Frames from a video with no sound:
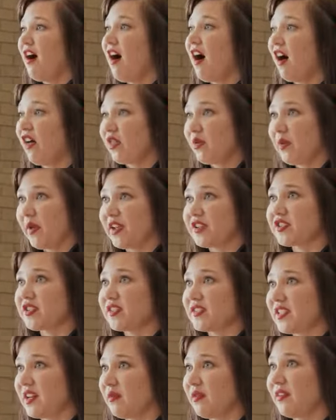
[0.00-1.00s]
all the
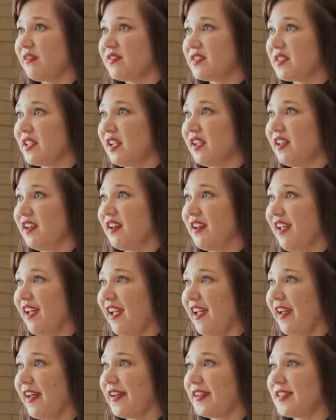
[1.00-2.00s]
patients that we've seen,
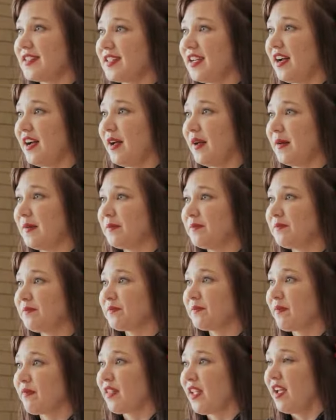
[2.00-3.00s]

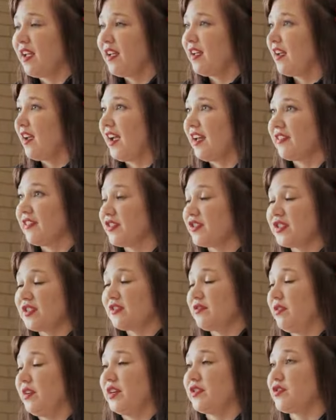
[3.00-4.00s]
and they're just
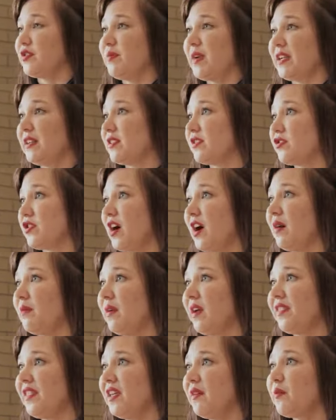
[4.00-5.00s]
doing a tremendous job.
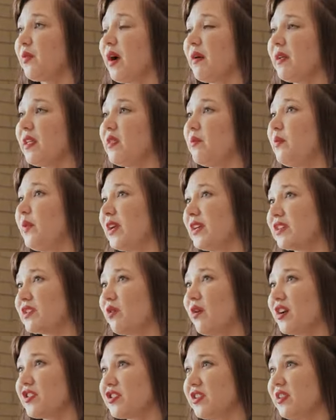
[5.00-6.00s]
I think probably the biggest
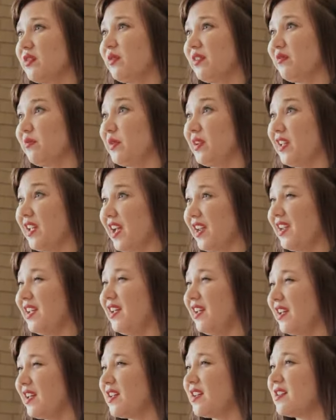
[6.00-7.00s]
question that we've been
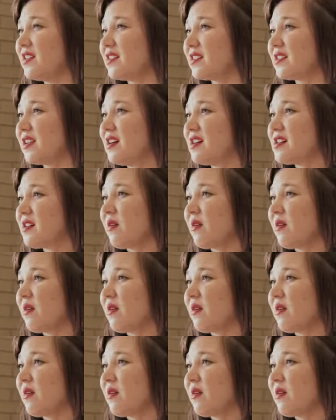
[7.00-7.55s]
getting is